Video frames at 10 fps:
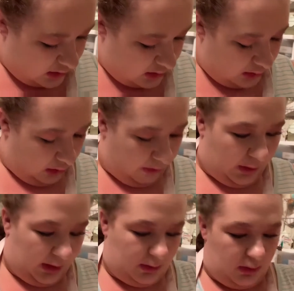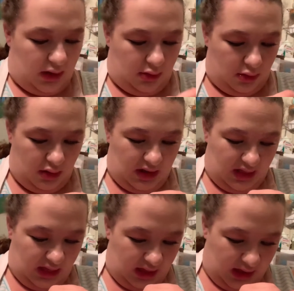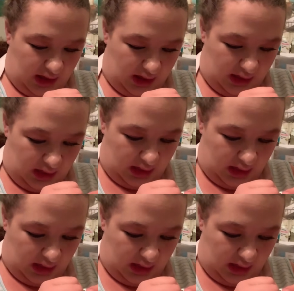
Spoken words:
on the bottle here it says